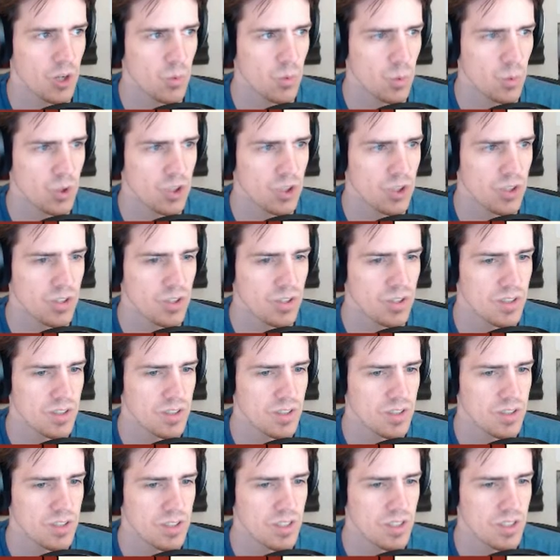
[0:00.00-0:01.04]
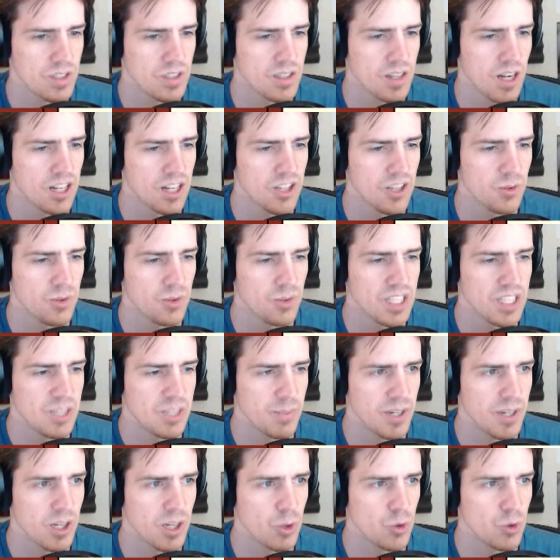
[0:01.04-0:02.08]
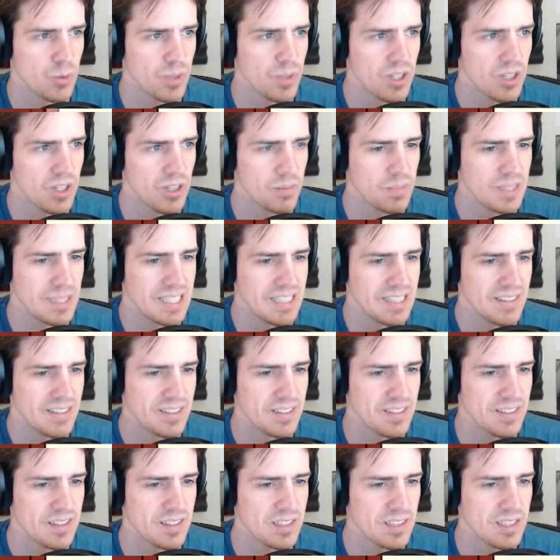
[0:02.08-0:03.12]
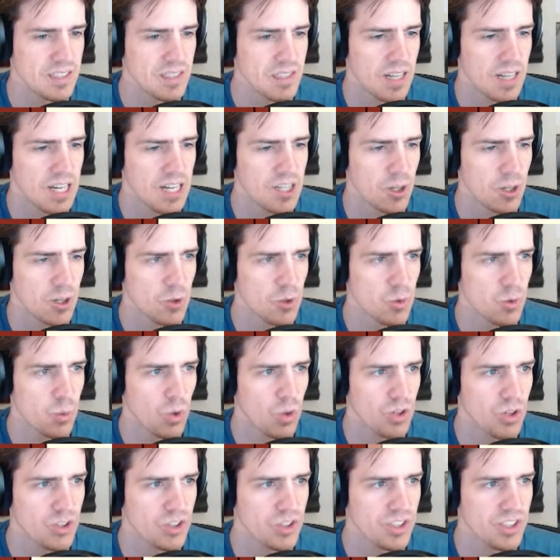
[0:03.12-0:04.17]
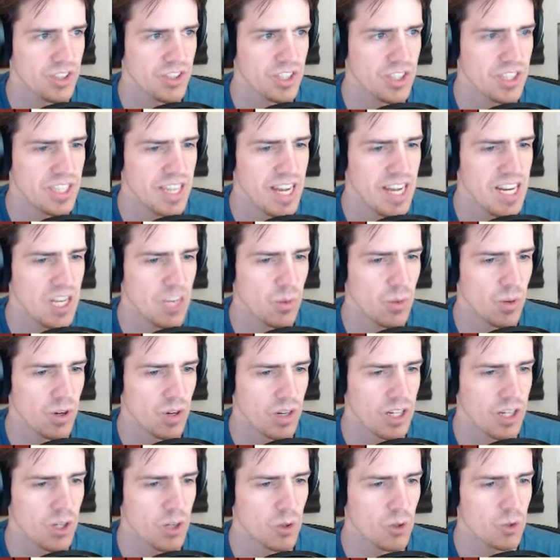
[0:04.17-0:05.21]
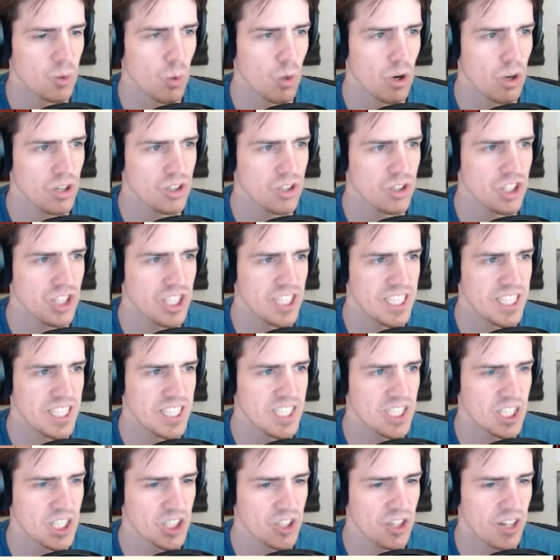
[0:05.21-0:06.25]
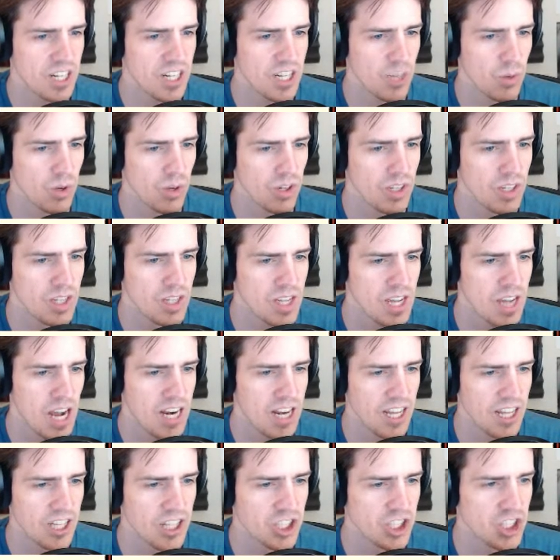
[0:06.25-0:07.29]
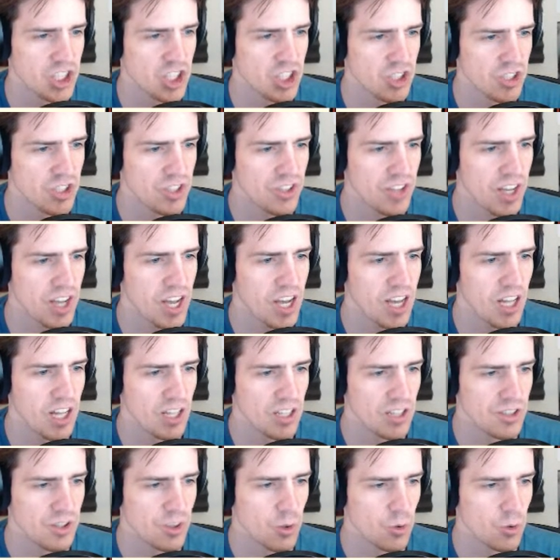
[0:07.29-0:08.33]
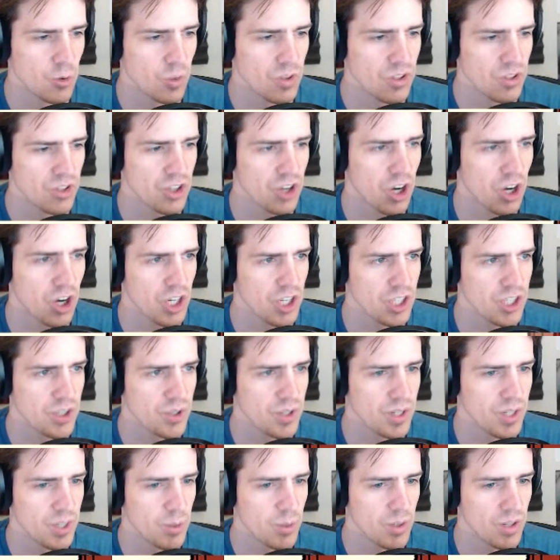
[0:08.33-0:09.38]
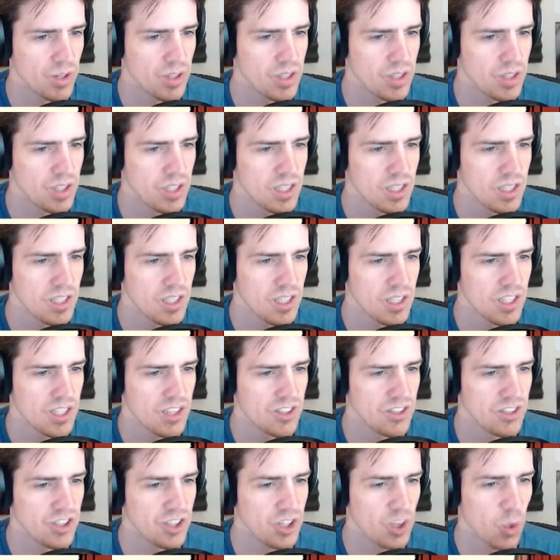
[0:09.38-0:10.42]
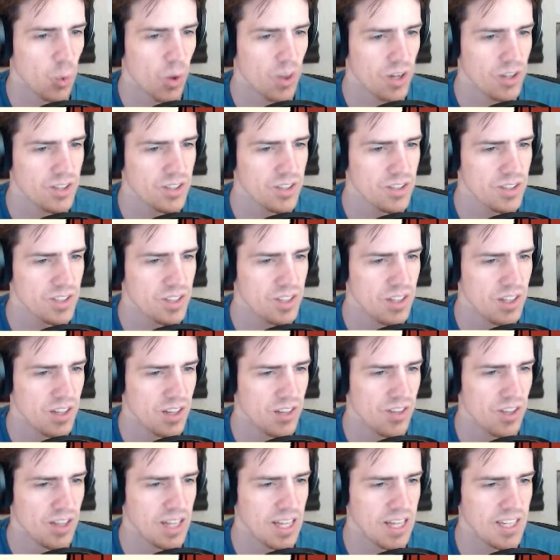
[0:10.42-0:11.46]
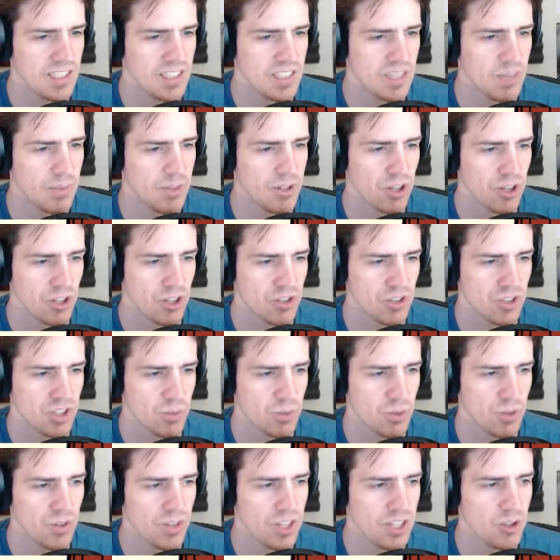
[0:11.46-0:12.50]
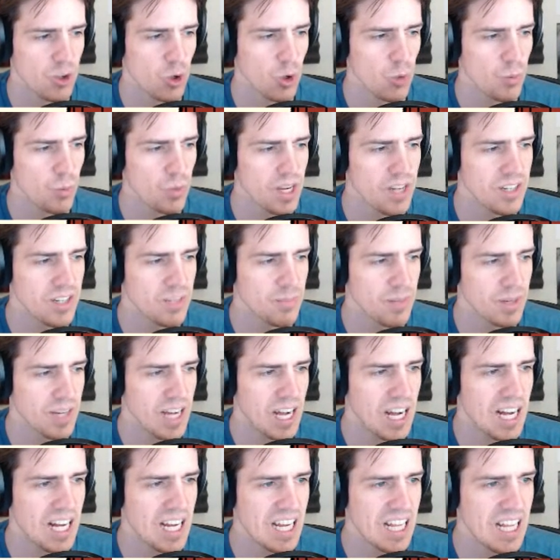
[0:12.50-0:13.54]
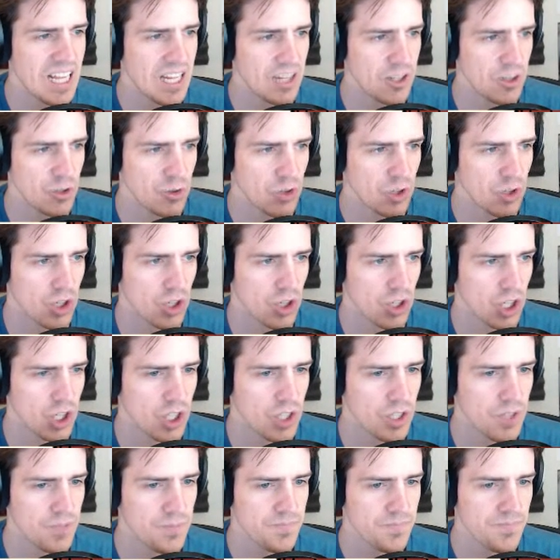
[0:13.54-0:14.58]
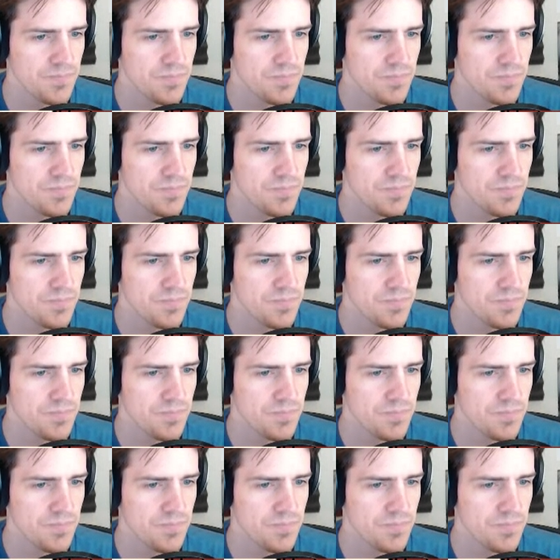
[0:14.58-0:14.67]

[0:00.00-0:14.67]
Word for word: Onward. I just want to eat my oatmeal in peace. I don't want to see anyone. I don't want to hear anyone. And I sure as hell don't want to talk to anyone. Cause you know what? The last time I talked to someone, they told me I did my eyeliner wrong.